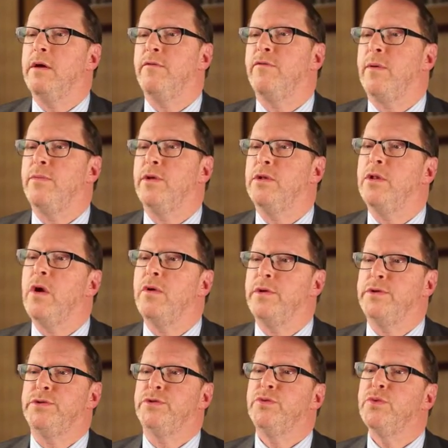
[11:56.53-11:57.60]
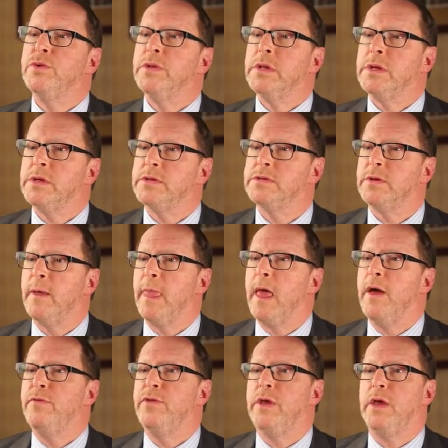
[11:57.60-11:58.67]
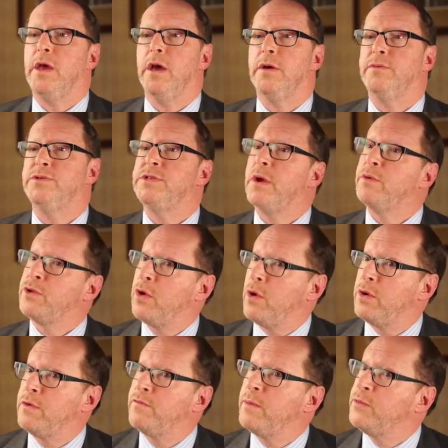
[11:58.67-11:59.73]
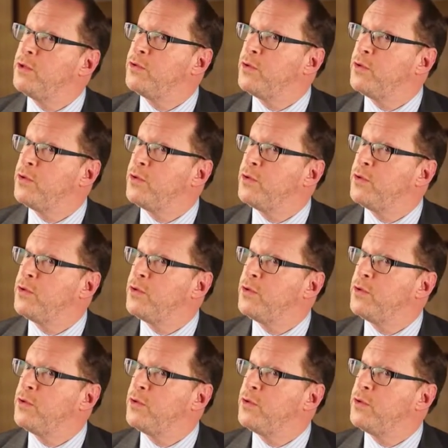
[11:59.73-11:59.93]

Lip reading: from the locus ceruleus, the serotonin from the